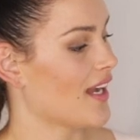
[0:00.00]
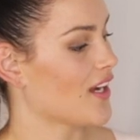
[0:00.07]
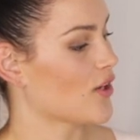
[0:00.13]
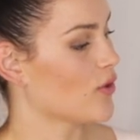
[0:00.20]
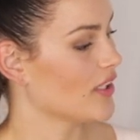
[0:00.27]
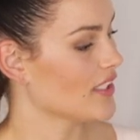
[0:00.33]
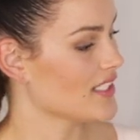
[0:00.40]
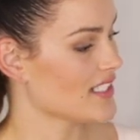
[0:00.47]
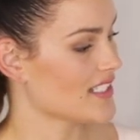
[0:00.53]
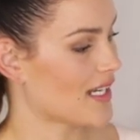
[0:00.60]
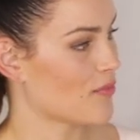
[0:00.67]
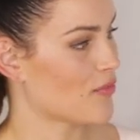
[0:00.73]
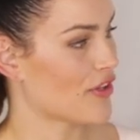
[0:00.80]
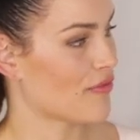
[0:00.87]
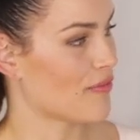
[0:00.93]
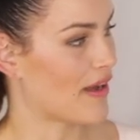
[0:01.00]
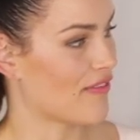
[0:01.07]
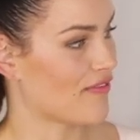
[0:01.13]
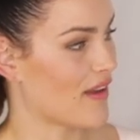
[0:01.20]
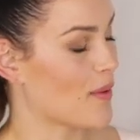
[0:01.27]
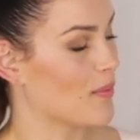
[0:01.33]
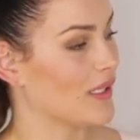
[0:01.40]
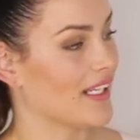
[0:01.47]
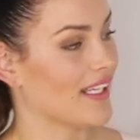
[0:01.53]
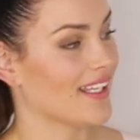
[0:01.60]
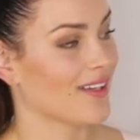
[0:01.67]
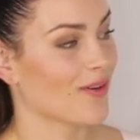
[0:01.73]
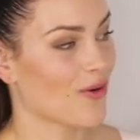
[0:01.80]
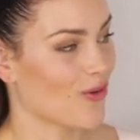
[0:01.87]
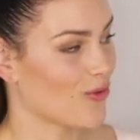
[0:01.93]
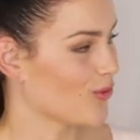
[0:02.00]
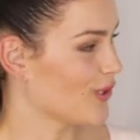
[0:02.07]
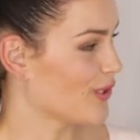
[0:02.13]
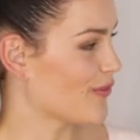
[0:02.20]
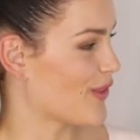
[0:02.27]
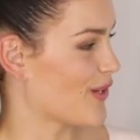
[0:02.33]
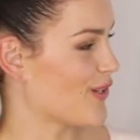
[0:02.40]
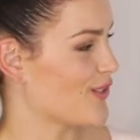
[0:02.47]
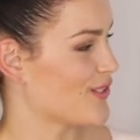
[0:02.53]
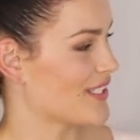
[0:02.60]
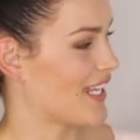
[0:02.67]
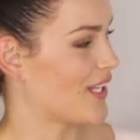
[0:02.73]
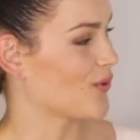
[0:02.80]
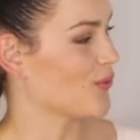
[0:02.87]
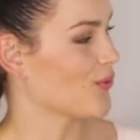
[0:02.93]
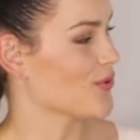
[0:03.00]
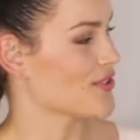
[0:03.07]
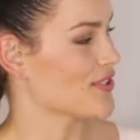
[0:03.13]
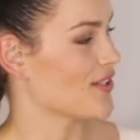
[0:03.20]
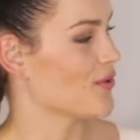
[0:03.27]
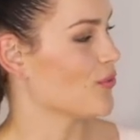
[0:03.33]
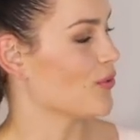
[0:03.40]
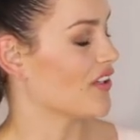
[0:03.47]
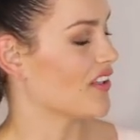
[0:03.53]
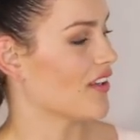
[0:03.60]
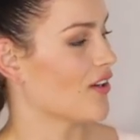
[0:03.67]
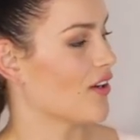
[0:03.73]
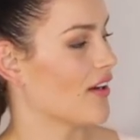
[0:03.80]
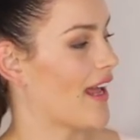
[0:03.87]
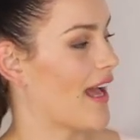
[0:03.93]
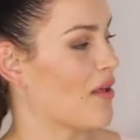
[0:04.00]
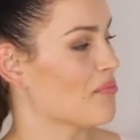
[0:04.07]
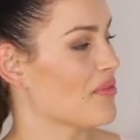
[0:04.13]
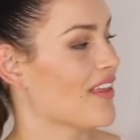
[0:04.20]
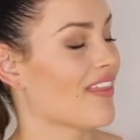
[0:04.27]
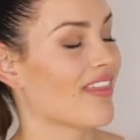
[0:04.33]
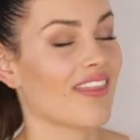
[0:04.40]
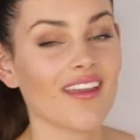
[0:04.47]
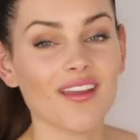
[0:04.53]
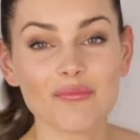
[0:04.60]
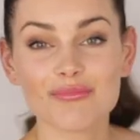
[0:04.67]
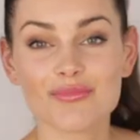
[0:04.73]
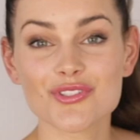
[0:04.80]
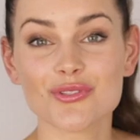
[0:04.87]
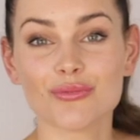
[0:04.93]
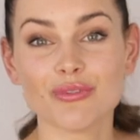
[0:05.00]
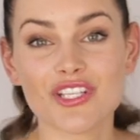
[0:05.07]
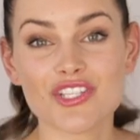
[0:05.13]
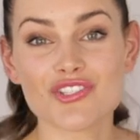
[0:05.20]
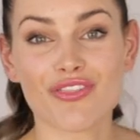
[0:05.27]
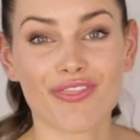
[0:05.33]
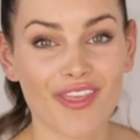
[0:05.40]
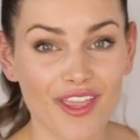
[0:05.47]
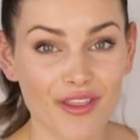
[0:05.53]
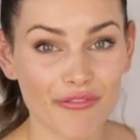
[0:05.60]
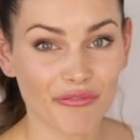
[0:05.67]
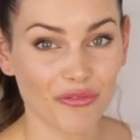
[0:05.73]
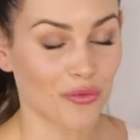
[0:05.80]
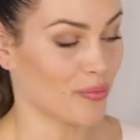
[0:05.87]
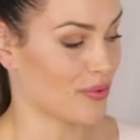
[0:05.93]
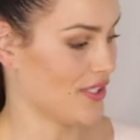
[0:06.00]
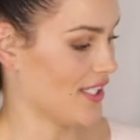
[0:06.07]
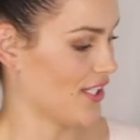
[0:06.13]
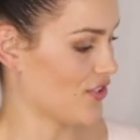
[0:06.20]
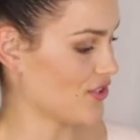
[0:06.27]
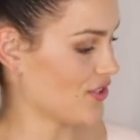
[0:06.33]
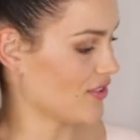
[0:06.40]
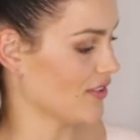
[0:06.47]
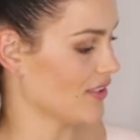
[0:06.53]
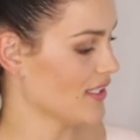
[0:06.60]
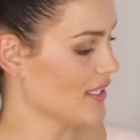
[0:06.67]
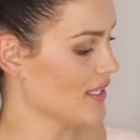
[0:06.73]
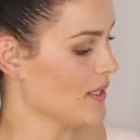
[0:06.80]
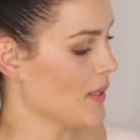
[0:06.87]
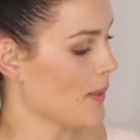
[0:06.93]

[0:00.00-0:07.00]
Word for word: A quality time with my family. All of those, and also working on helping them to reach their full potential.